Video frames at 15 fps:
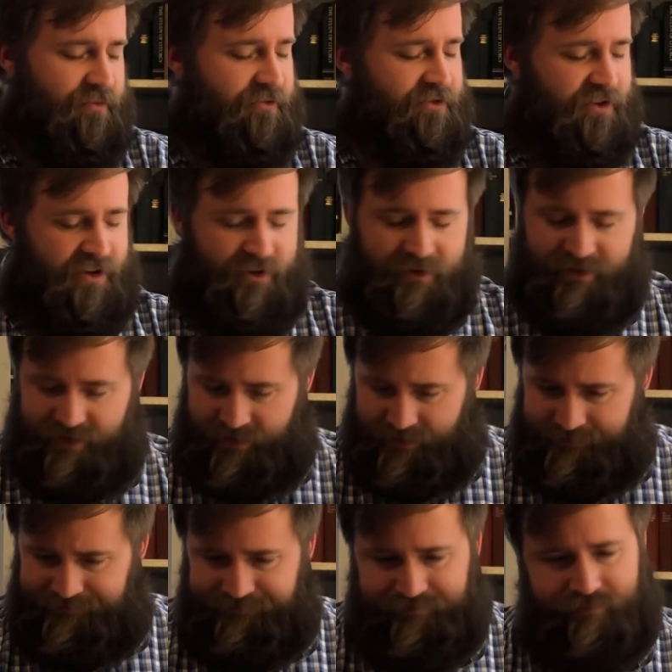for you to
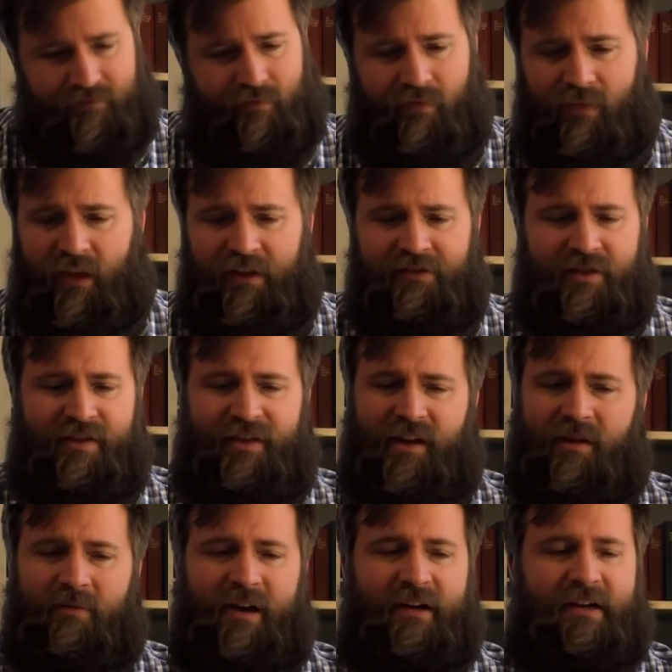
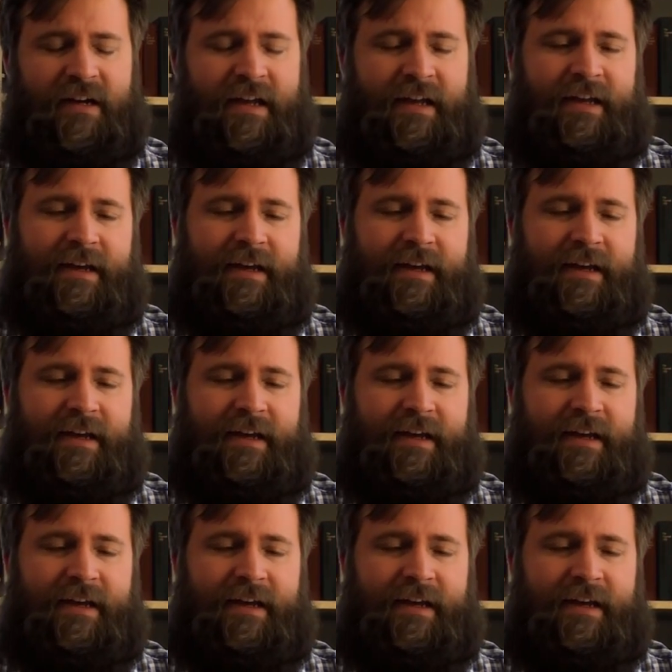think about.